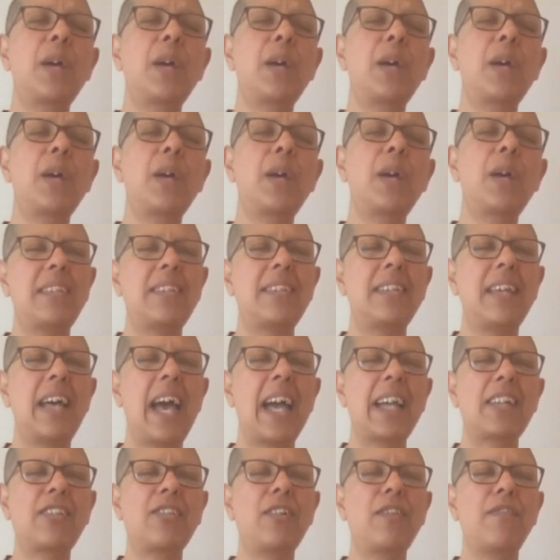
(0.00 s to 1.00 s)
as an
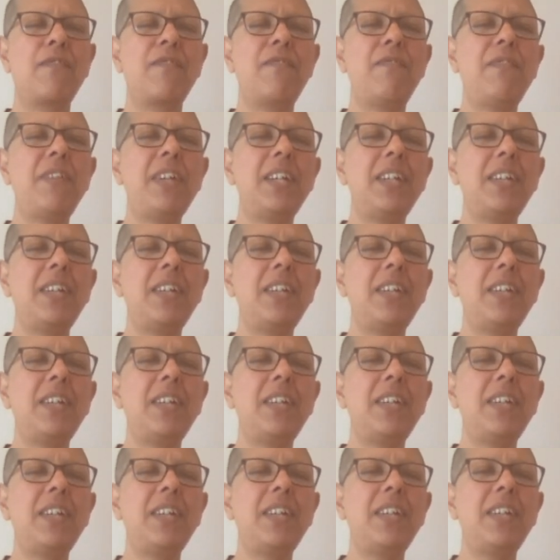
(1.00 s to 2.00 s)
act of will,
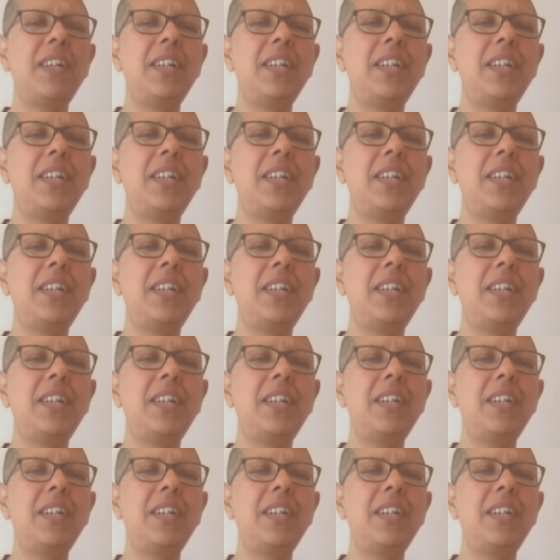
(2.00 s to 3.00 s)
invite
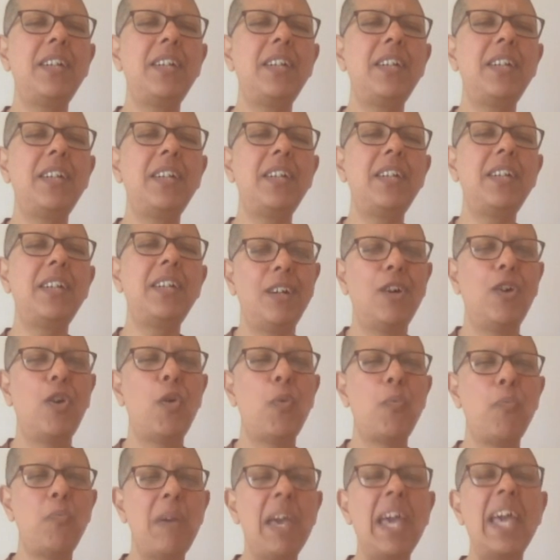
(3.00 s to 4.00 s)
priti to come
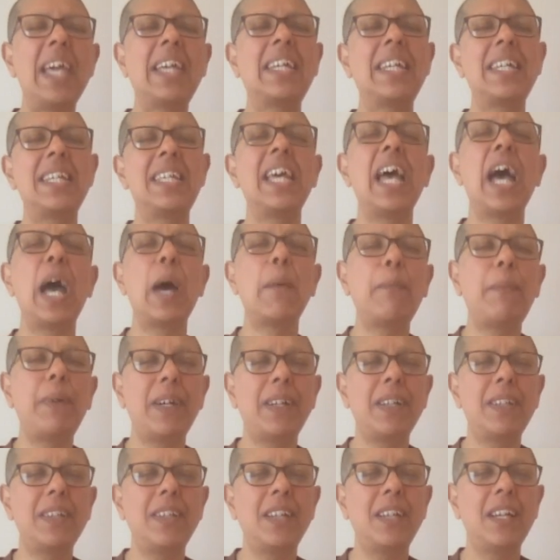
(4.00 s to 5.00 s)
or make it
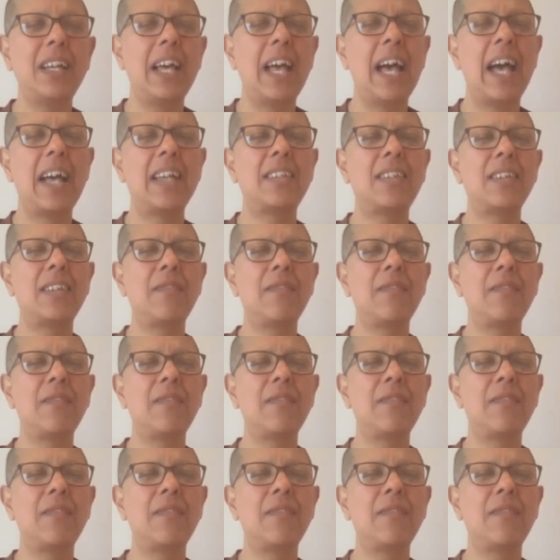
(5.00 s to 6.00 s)
happen as a
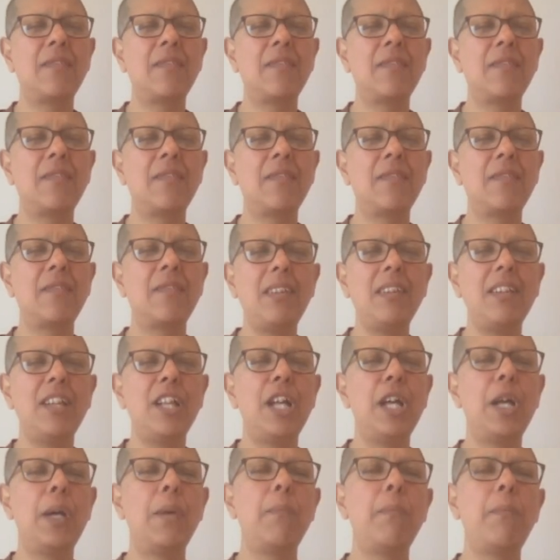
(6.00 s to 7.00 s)
with will.
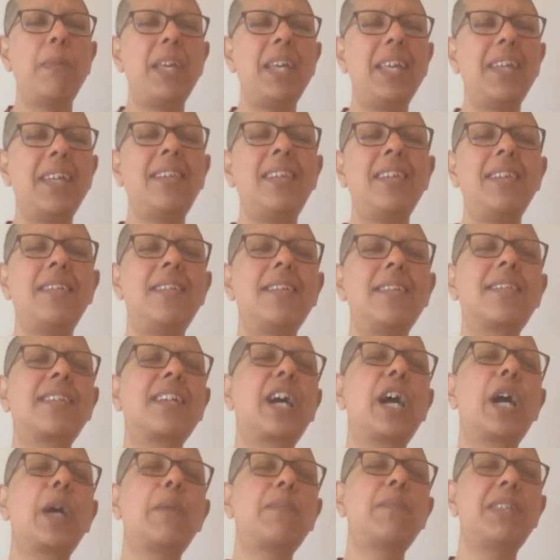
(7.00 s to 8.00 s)
Piti just
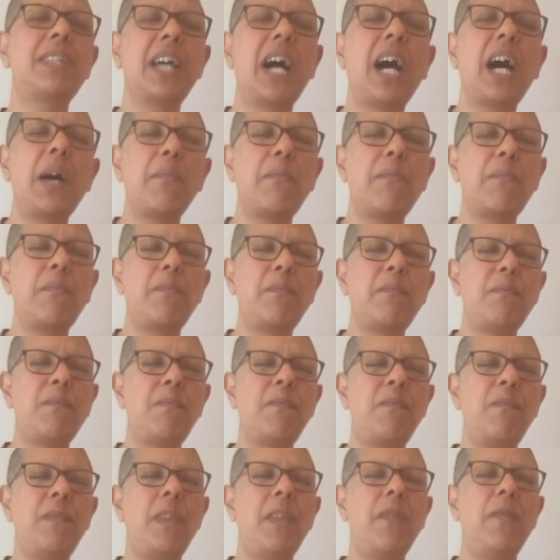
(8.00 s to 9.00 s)
comes up
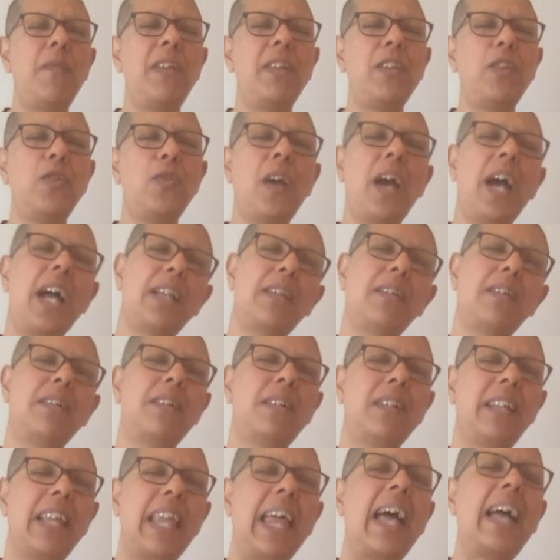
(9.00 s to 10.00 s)
when you had
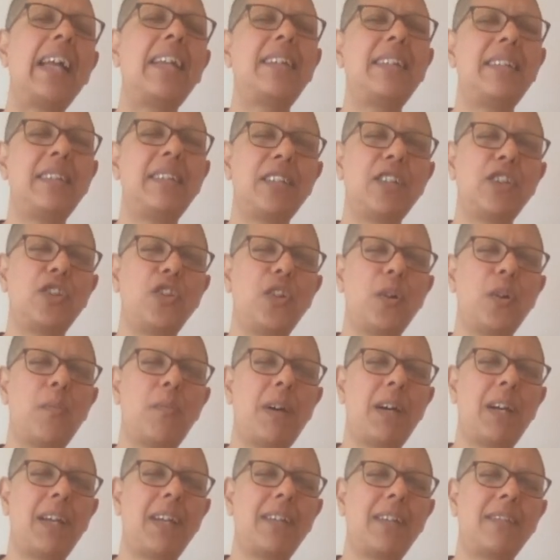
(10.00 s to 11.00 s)
gladness in your
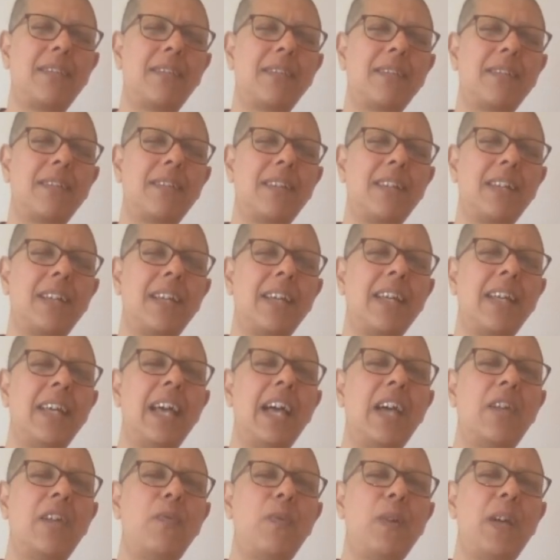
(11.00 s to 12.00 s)
mind.
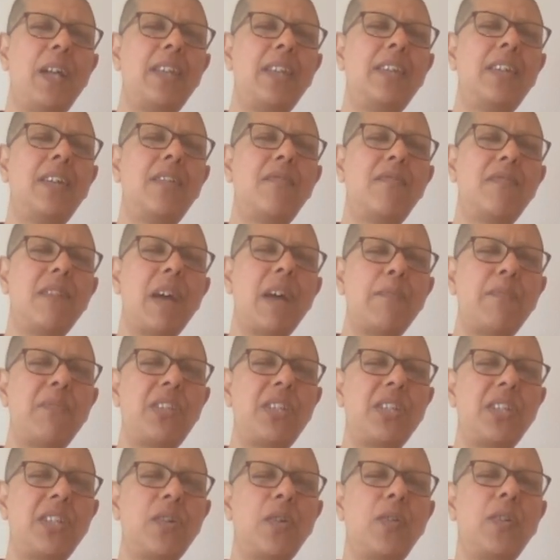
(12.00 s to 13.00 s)
And when the
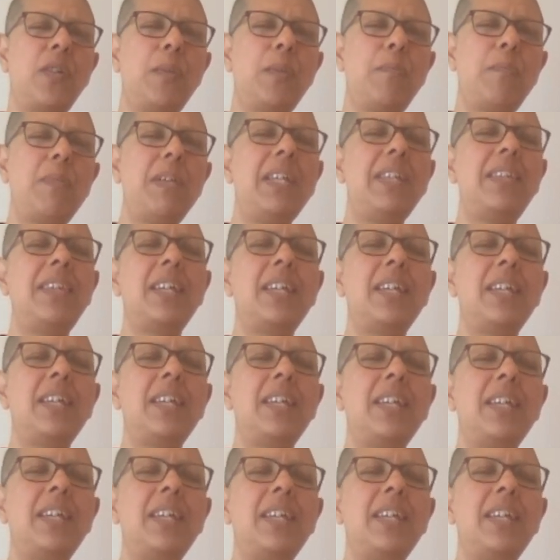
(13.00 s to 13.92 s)
rapture or the piti comes